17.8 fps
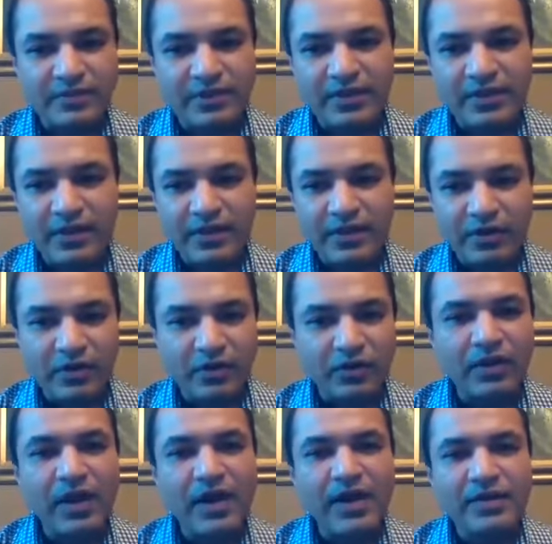and our
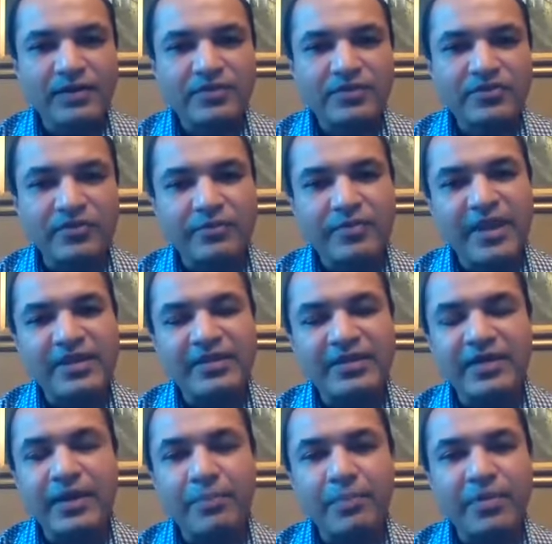lungs are
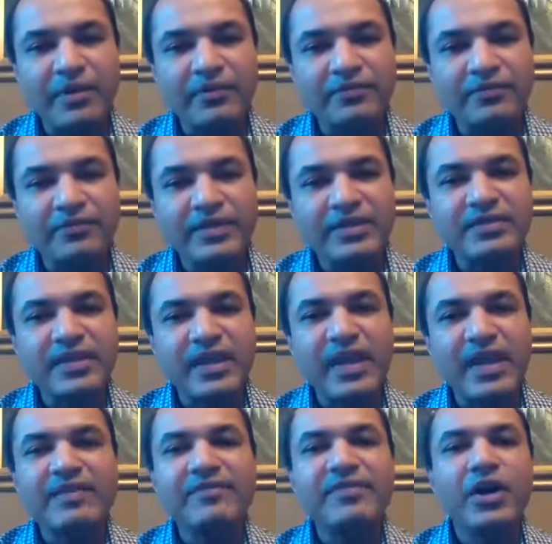made up of these
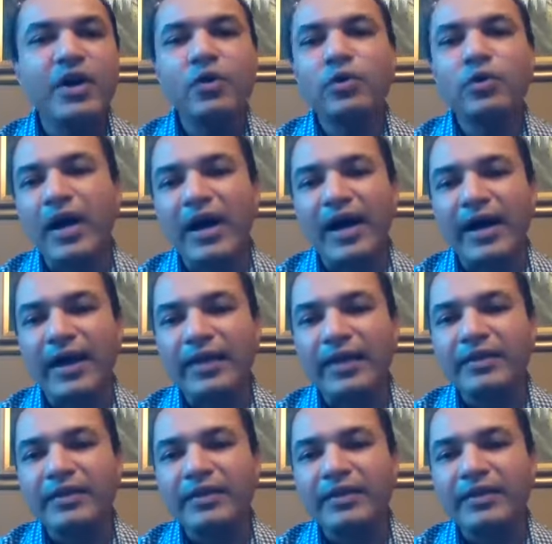alveoli,